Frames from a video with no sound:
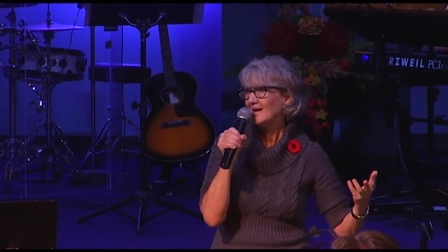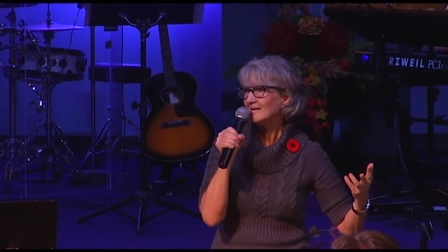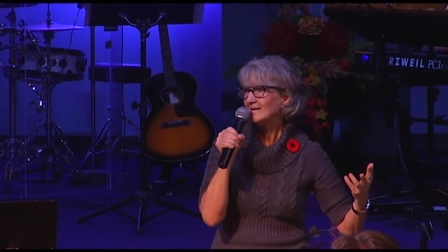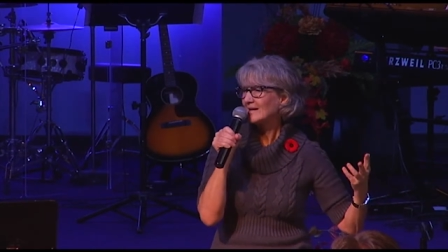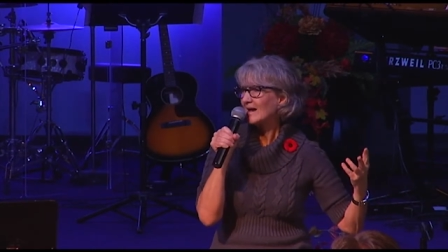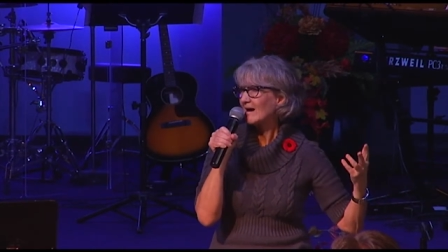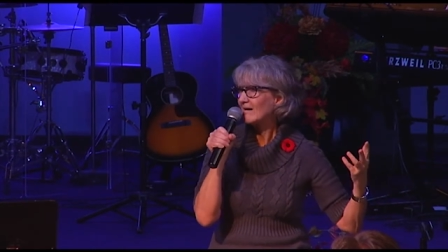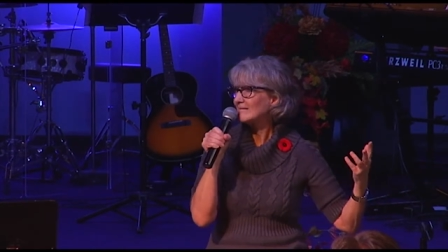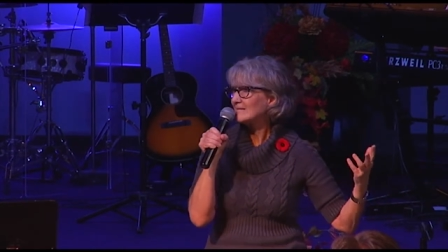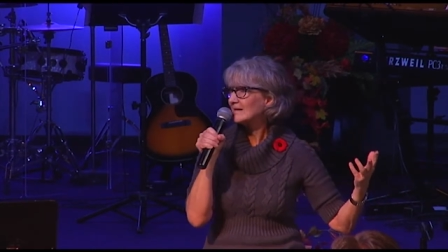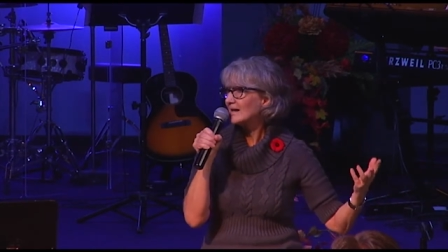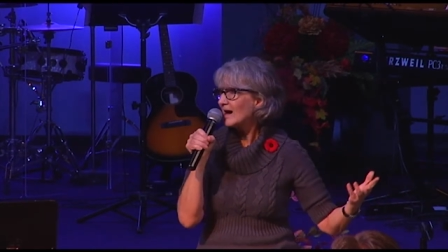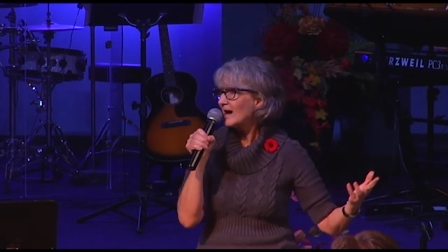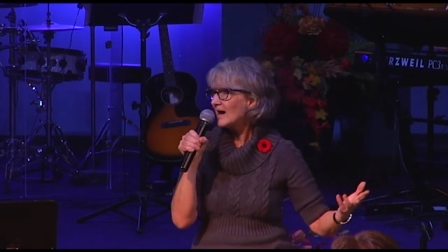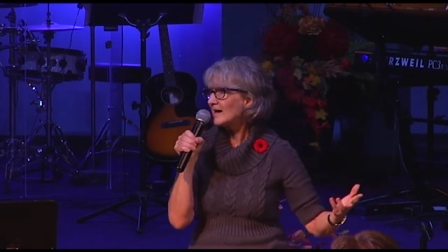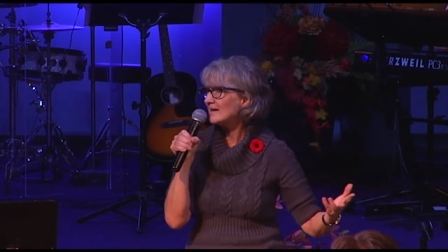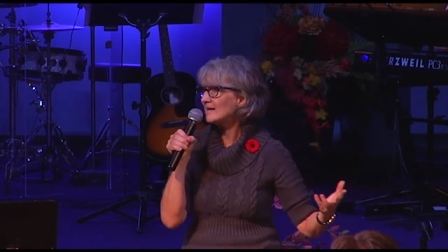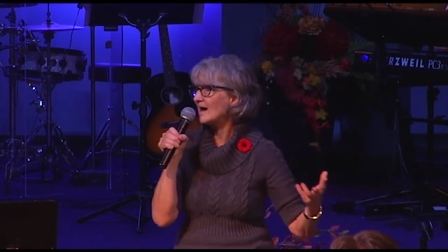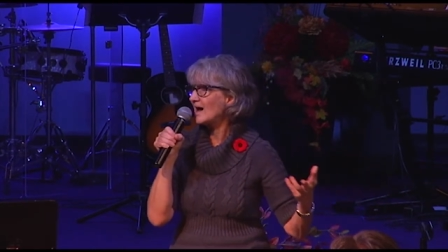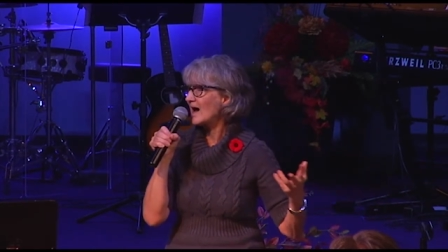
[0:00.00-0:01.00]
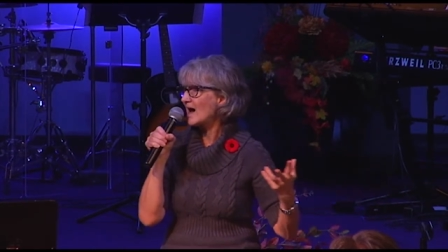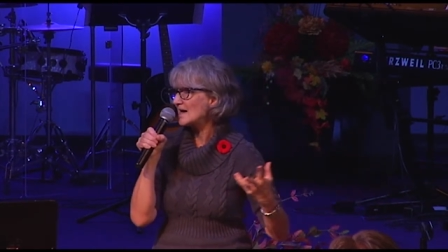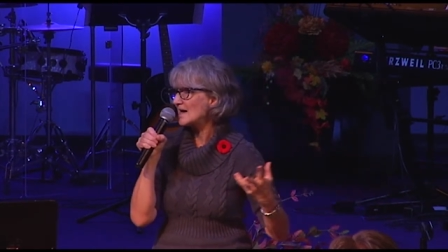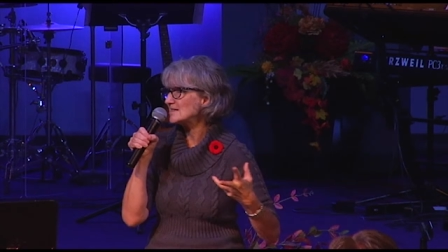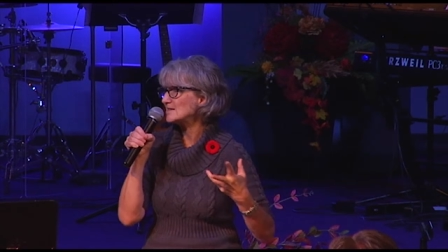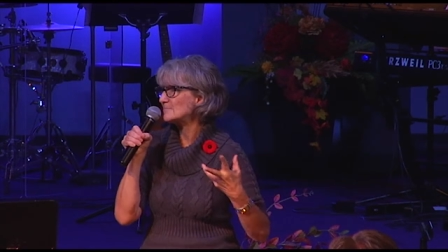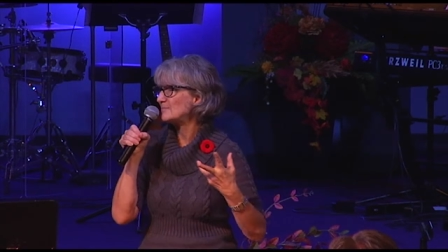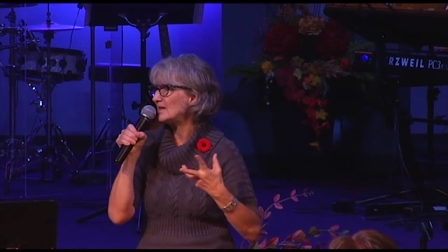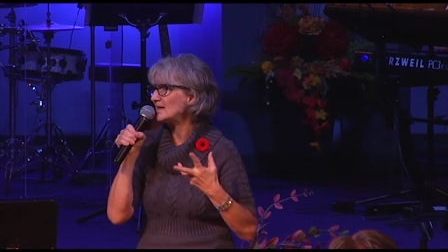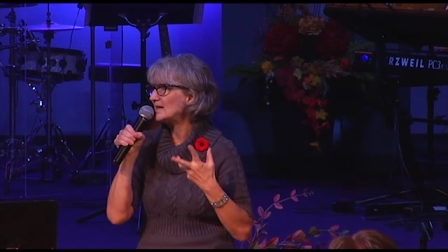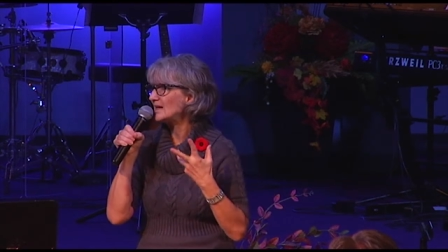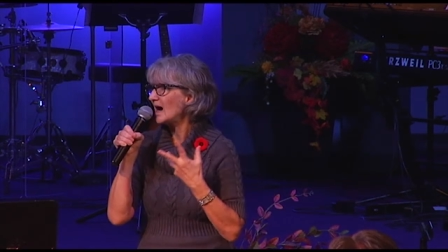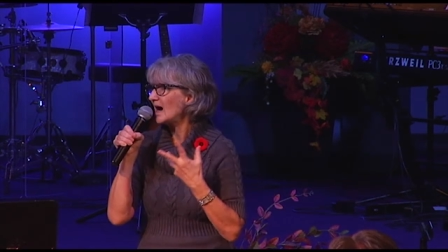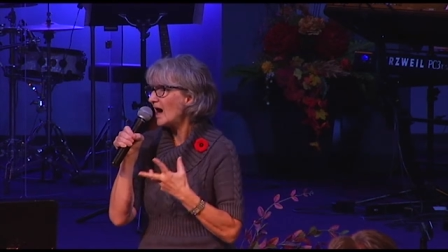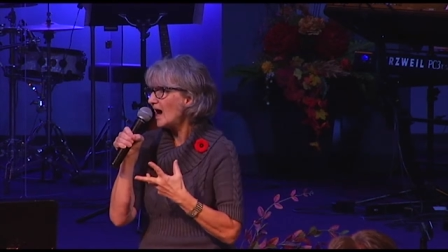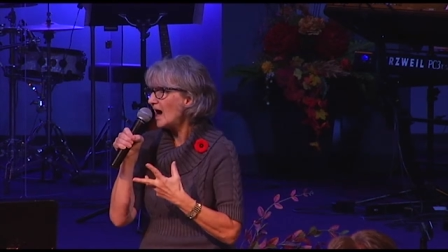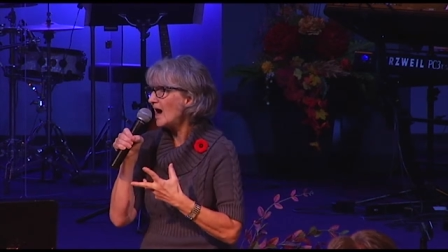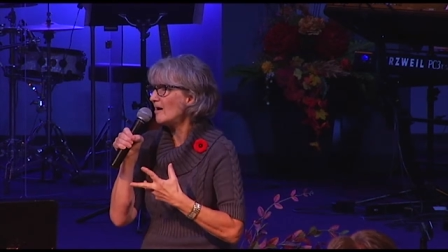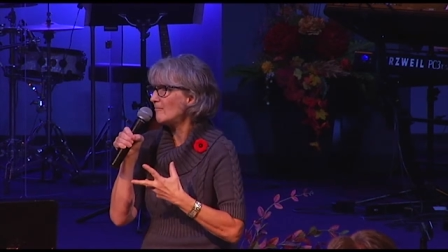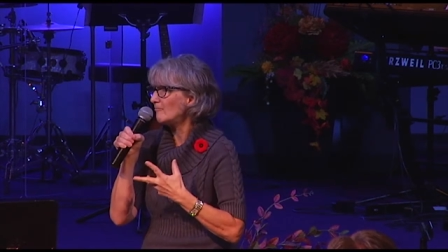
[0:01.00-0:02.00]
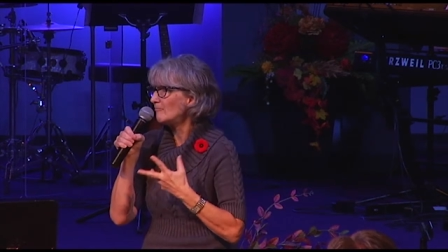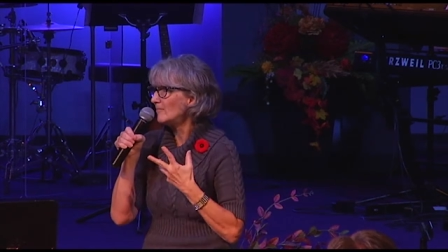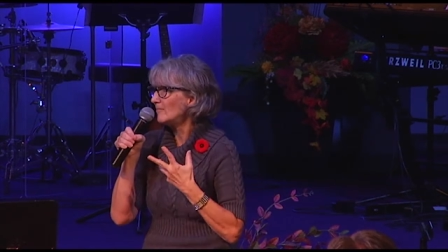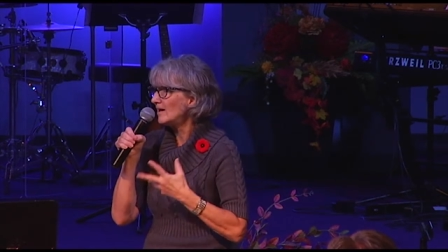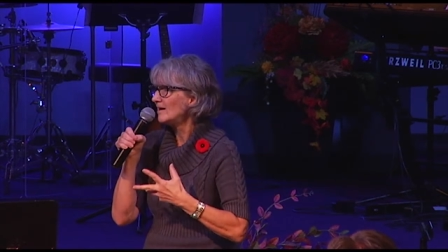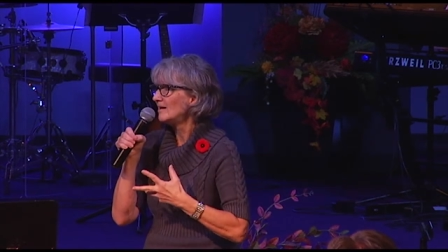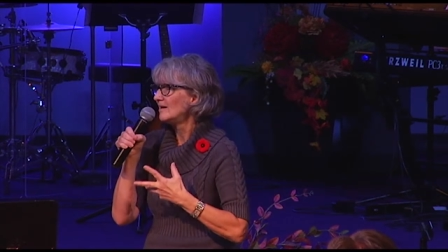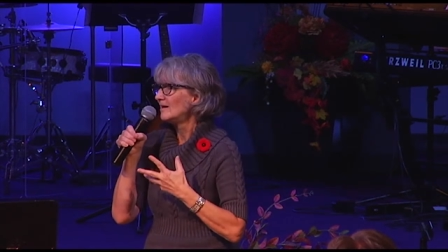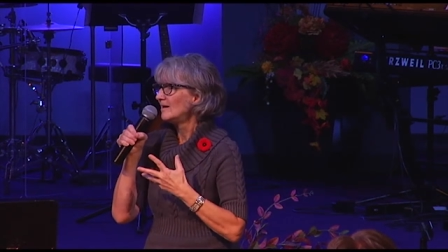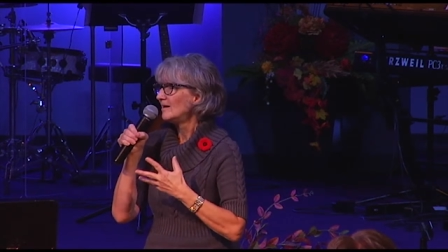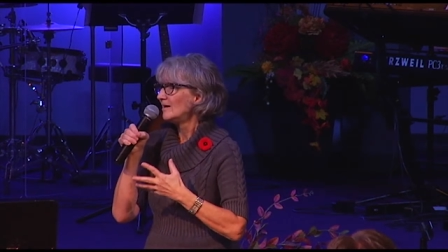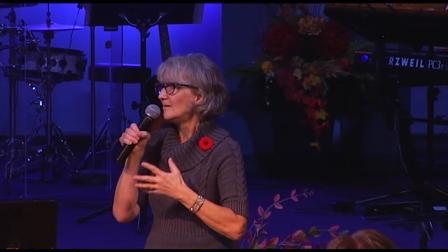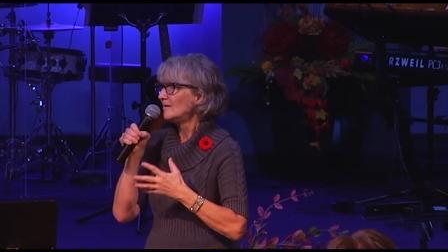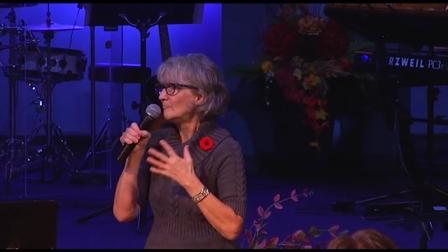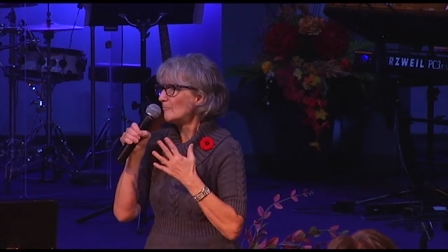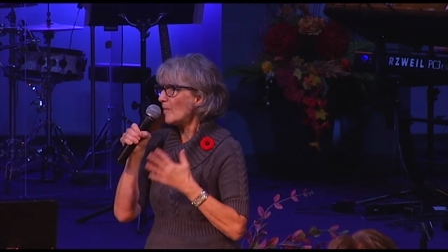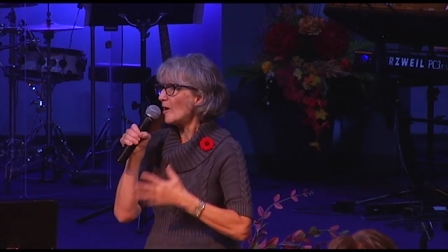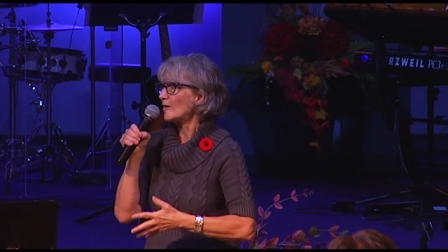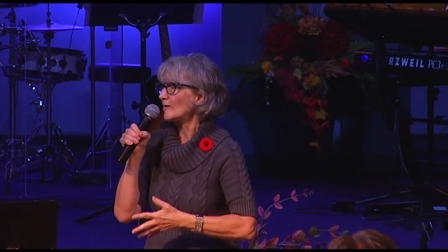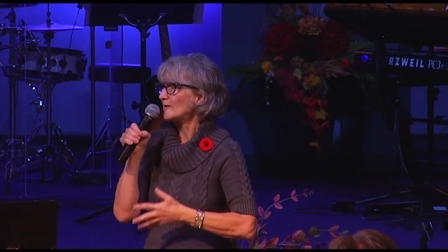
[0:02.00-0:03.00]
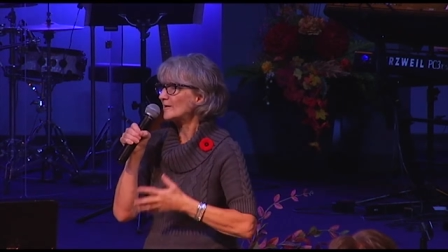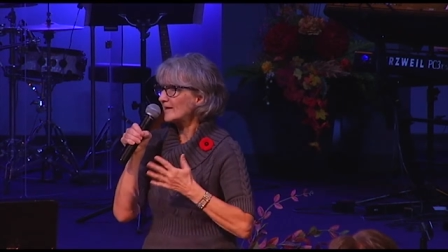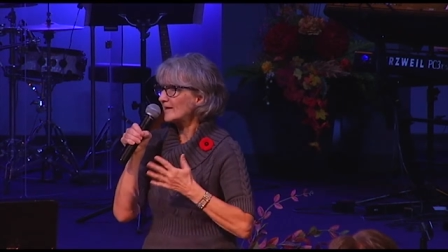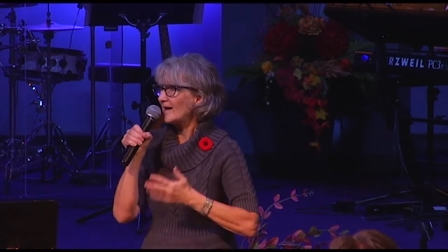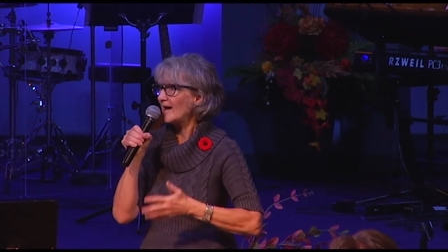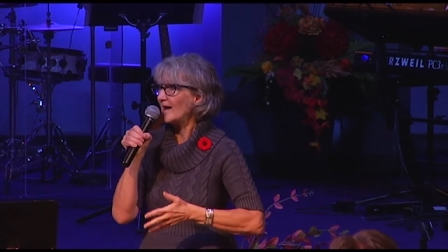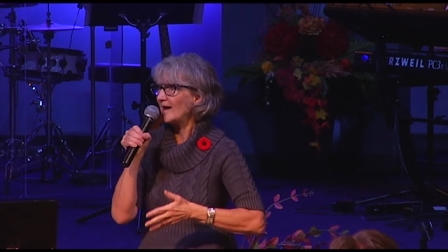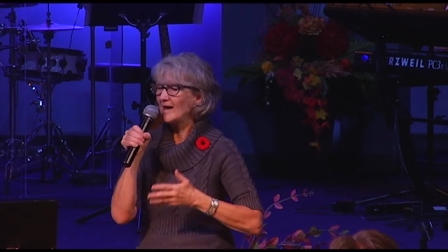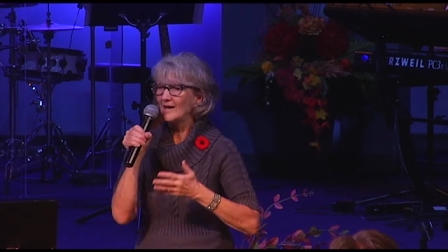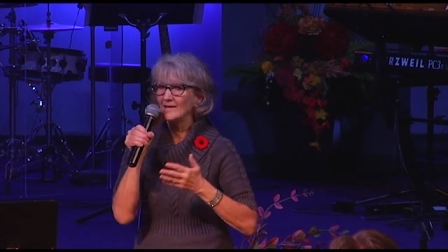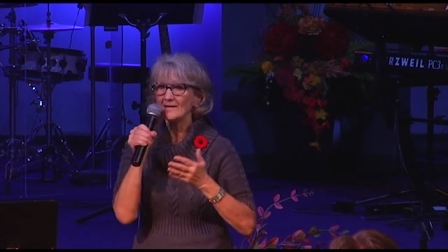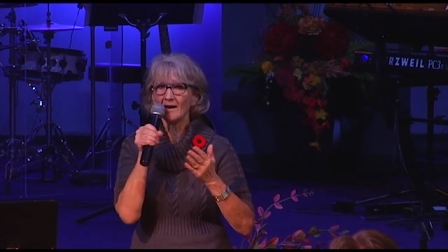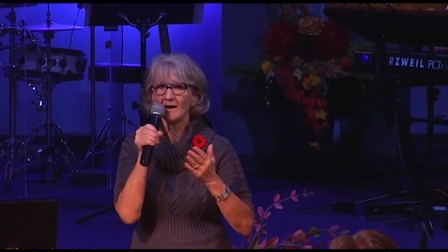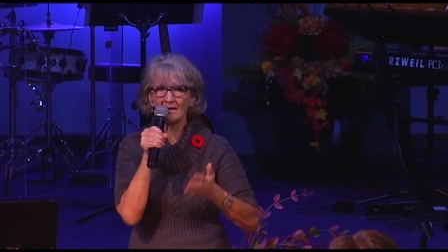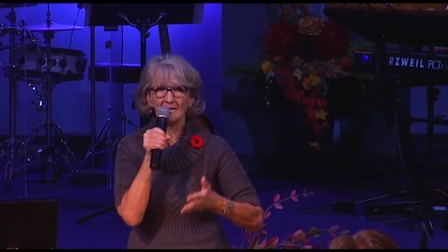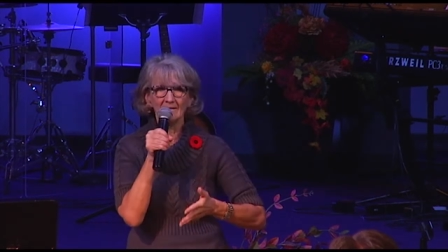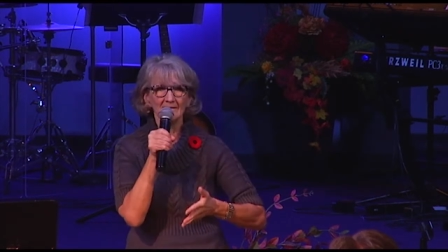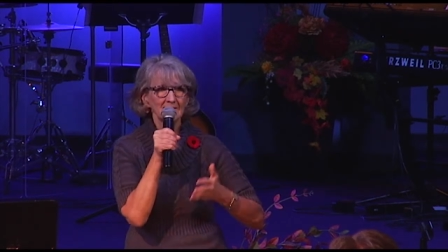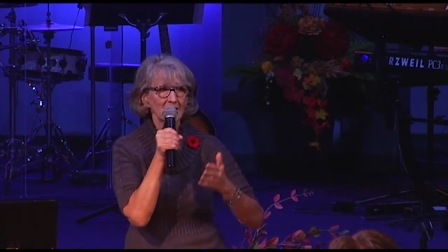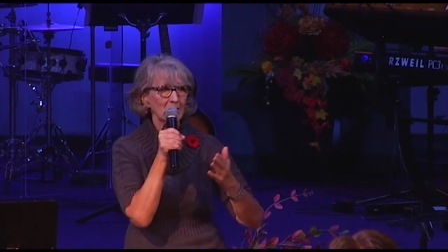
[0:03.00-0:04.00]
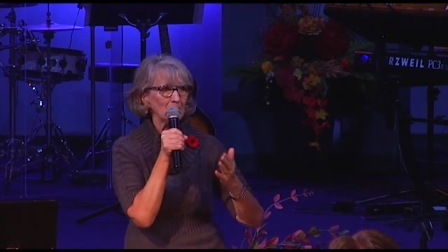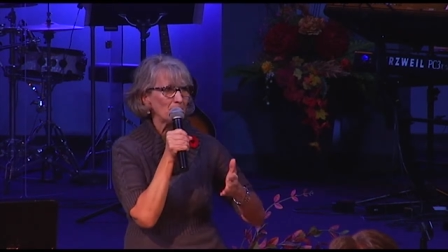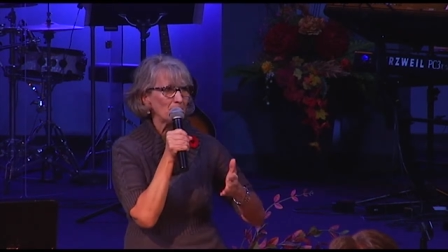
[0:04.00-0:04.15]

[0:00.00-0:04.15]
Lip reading: Calcutta has become Mark and Huldah